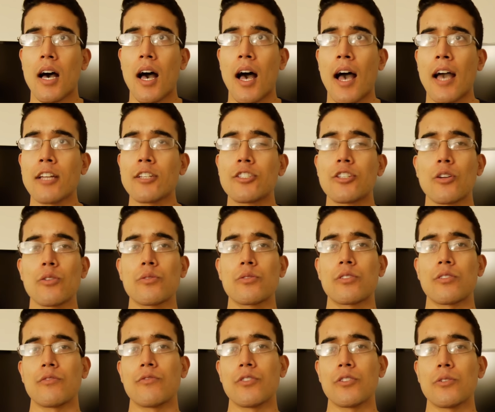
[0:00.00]
I chose
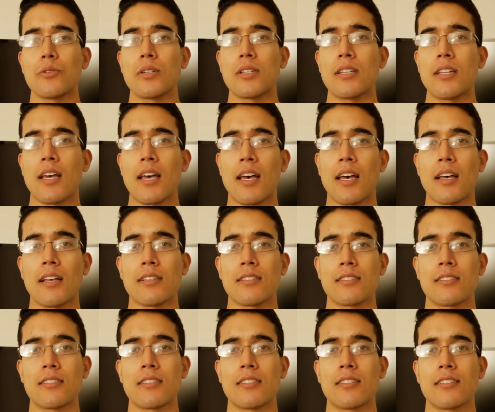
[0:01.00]
to view it
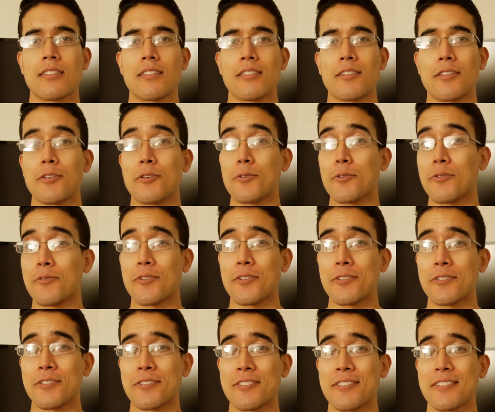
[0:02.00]
as the
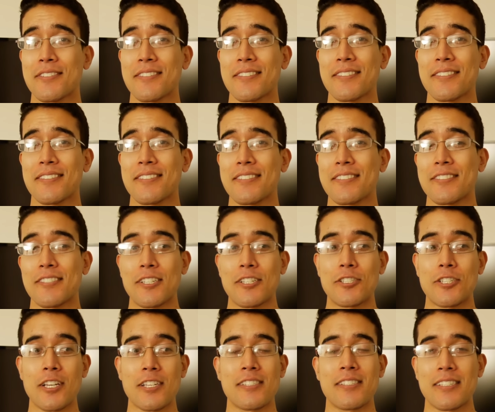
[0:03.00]
universe
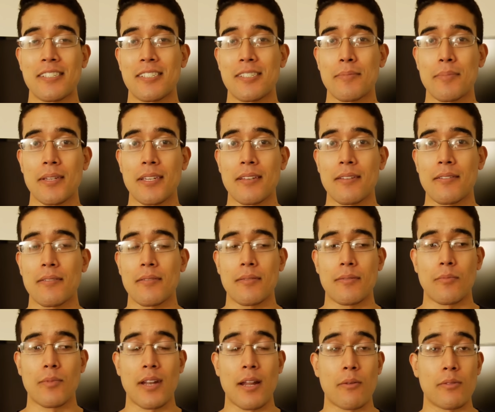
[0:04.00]
suggesting to me,
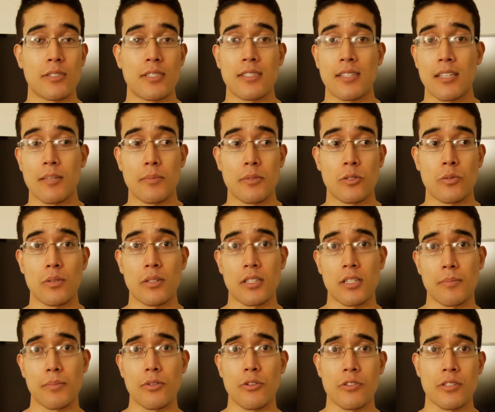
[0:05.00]
when I was deciding between
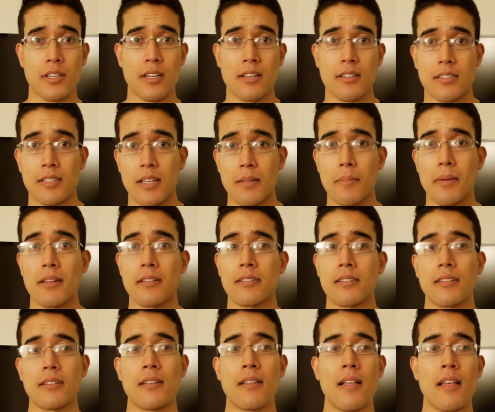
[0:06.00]
computer science and
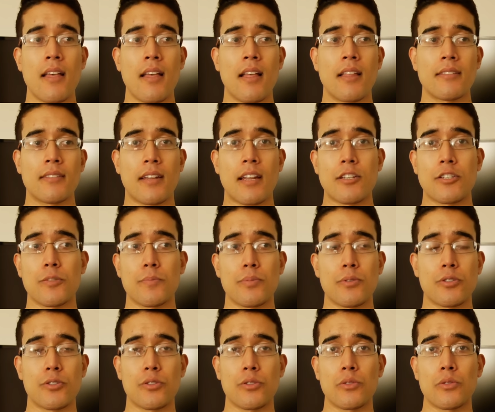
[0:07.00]
medicine, that I should
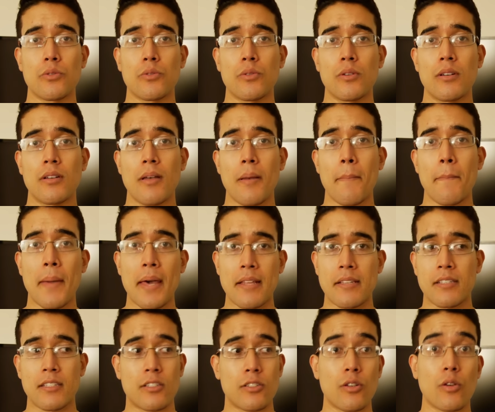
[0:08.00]
pursue
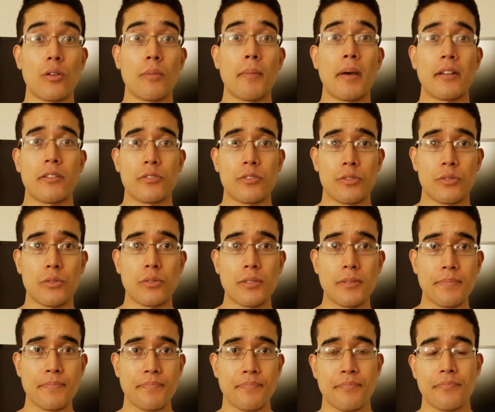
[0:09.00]
medicine and go to medical
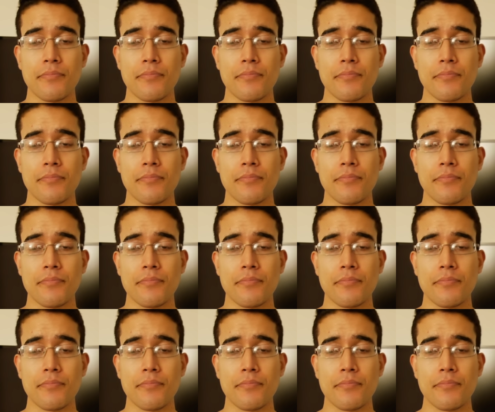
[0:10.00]
school.